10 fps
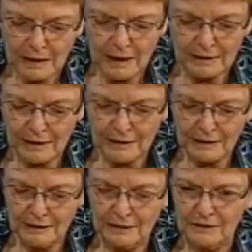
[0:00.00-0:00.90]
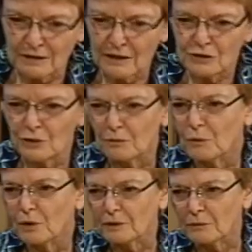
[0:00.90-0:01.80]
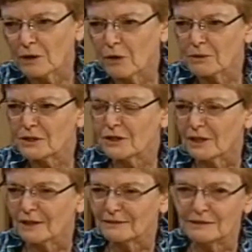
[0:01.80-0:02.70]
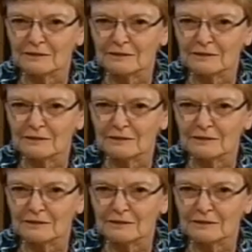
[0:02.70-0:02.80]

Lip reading: I think that's so important. We always say that.